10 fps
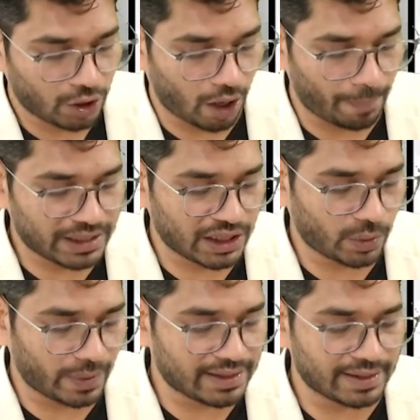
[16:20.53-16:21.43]
Topic
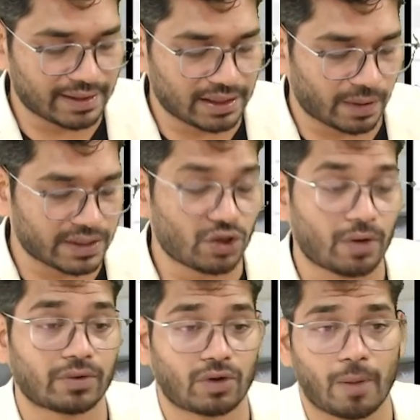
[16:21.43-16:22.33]
sequence is the sequence
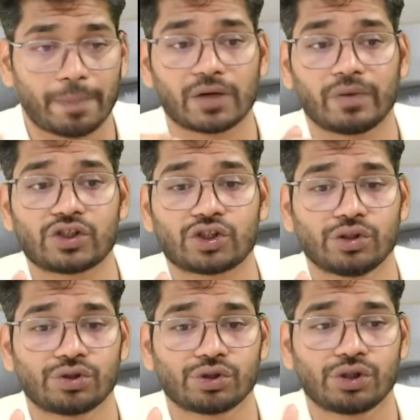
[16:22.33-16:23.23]
of topic which
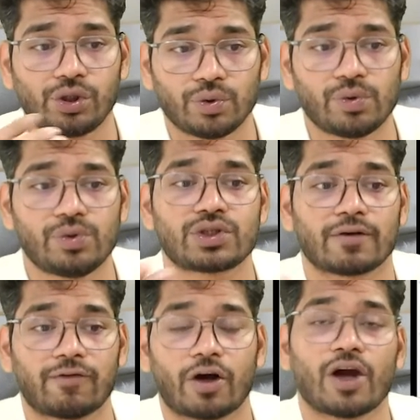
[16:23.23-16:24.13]
you should
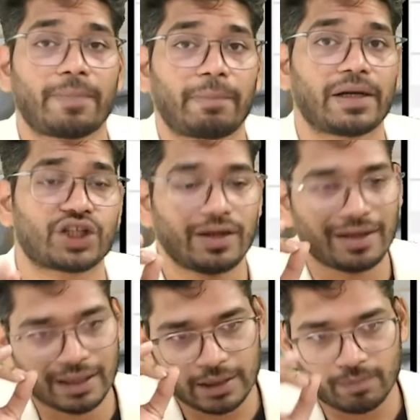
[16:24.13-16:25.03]
use for your preparation.
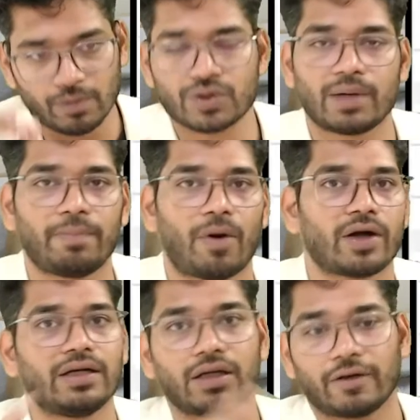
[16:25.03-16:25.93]
Most
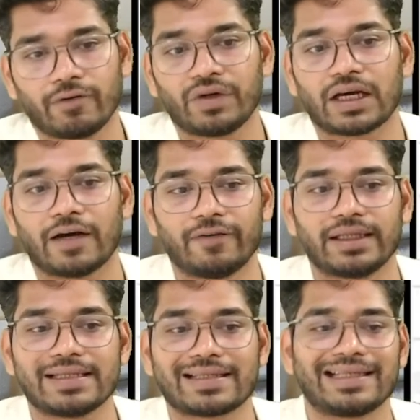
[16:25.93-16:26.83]
important, we will
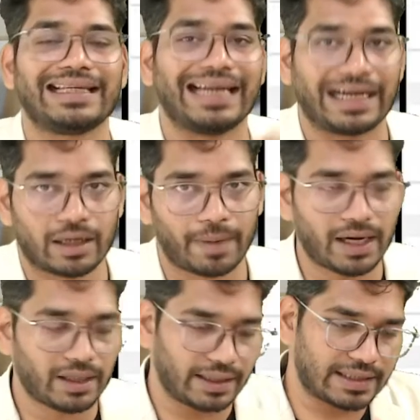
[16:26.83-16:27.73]
cover this in the later
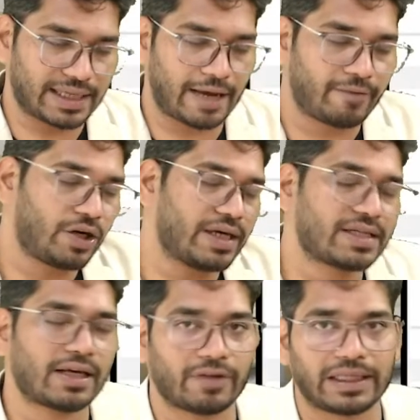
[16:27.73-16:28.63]
part, in the same video
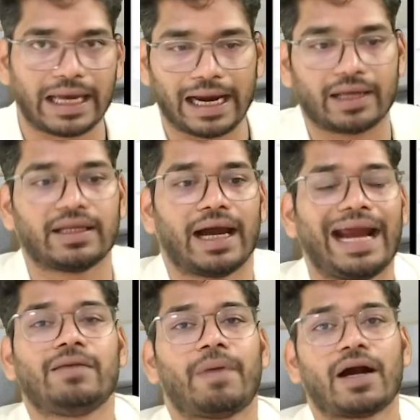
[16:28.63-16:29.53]
itself. In the
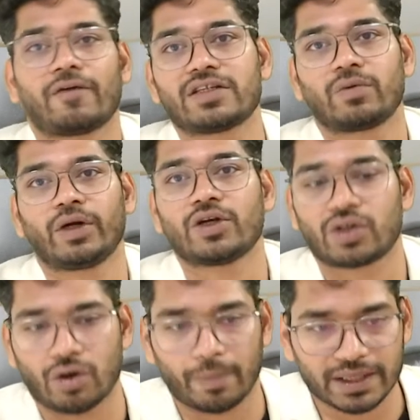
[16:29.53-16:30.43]
end part of this video
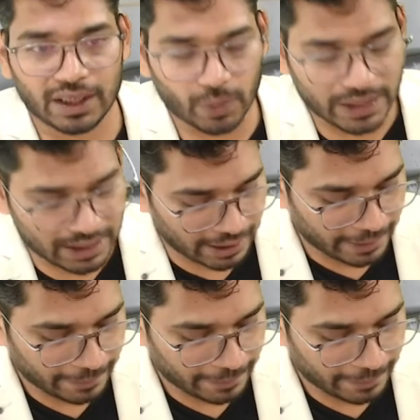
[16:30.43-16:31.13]
is the topic sequence.